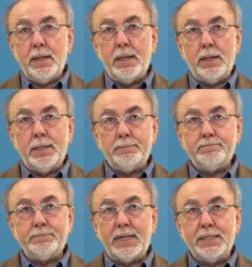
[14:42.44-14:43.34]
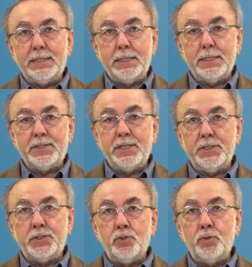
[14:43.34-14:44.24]
uh, ideas
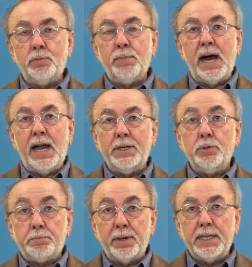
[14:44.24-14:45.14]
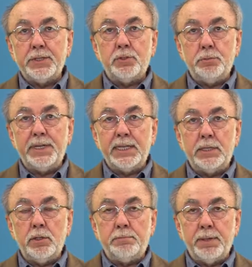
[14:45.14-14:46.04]
is to buy new players, to bring
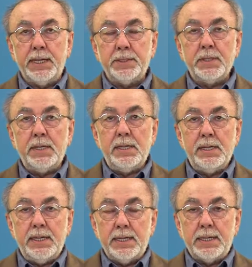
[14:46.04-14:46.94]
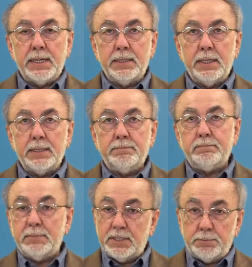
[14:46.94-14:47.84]
in new players, and uh,
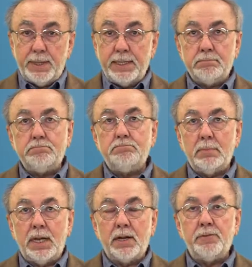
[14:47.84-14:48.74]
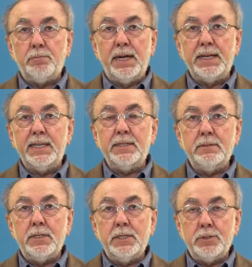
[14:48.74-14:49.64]
spend a lot of money
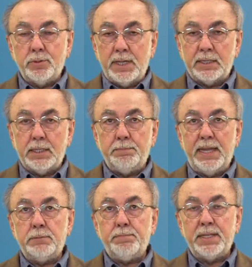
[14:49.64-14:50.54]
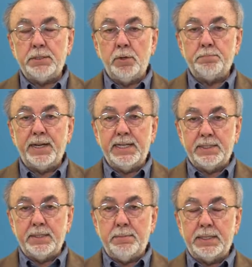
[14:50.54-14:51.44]
to get the best possible
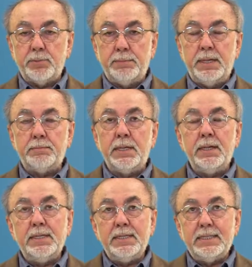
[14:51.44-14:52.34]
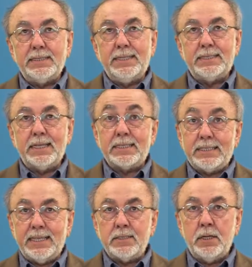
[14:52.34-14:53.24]
players. But remember, the
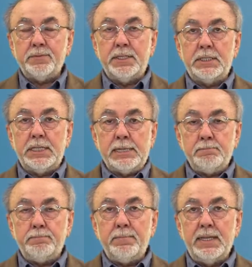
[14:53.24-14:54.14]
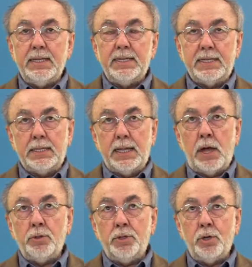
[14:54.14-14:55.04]
success of the team, eh,
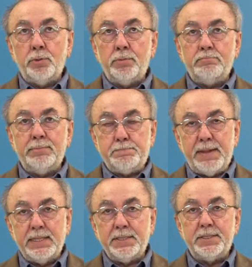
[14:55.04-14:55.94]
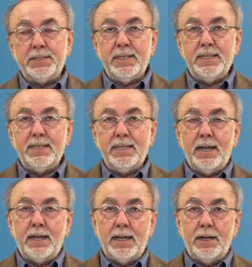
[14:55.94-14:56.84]
although depends
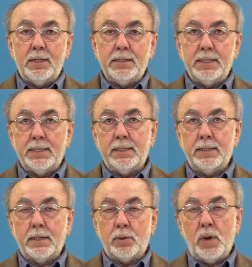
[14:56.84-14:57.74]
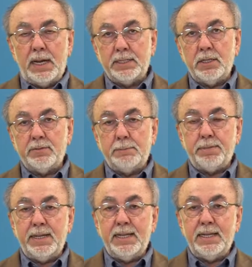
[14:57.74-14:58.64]
uh, on the quality of the
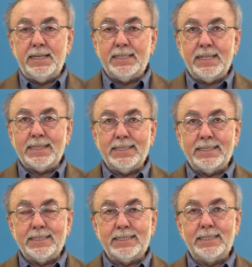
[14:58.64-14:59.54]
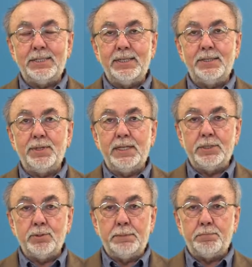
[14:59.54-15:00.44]
player, is not necessarily
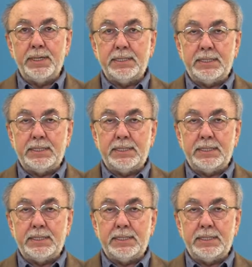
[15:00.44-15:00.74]
related to the player